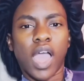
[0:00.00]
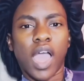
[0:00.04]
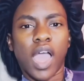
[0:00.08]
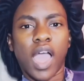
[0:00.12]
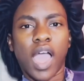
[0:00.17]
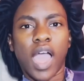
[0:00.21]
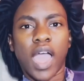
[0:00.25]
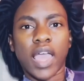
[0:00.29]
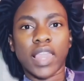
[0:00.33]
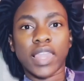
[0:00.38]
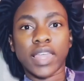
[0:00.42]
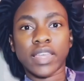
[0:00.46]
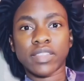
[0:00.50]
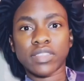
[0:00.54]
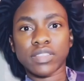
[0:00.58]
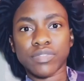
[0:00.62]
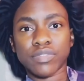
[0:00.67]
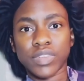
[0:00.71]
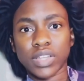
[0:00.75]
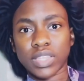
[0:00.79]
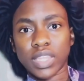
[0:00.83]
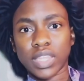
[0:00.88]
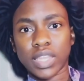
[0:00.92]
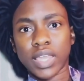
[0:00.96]
I like the
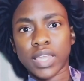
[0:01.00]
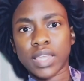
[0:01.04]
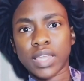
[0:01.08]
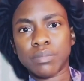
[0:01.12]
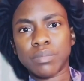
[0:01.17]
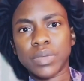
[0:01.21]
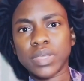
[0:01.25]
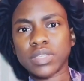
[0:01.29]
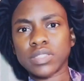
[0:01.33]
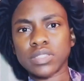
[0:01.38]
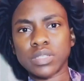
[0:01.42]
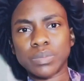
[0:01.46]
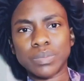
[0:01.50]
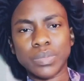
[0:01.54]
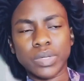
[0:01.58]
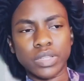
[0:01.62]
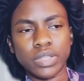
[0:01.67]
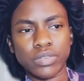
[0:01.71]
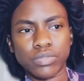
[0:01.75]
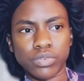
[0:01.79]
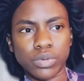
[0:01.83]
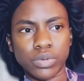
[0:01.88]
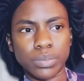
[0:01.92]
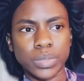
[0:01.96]
fact that I can make some
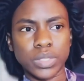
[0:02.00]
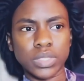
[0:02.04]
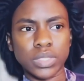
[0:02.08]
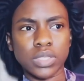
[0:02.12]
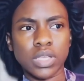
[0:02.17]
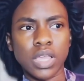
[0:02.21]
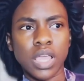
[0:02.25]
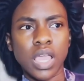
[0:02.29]
money from it.